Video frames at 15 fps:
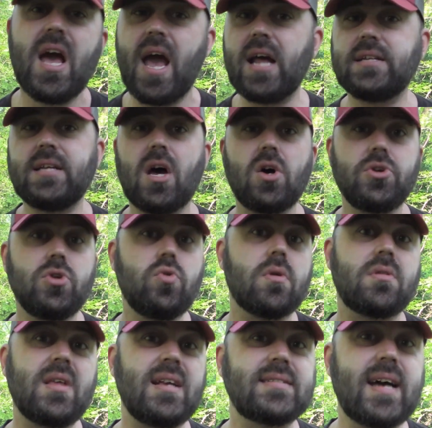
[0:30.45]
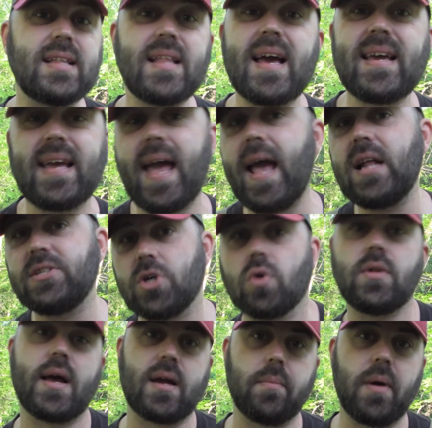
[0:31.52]
and telling you the things I like and
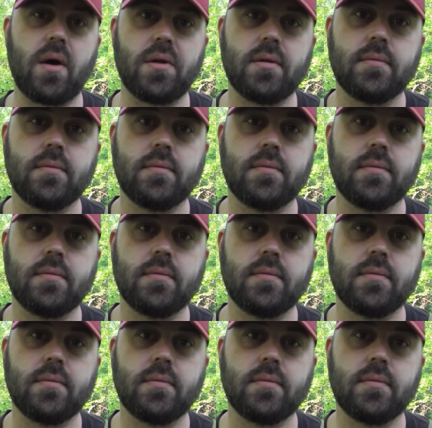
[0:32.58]
don't like about it.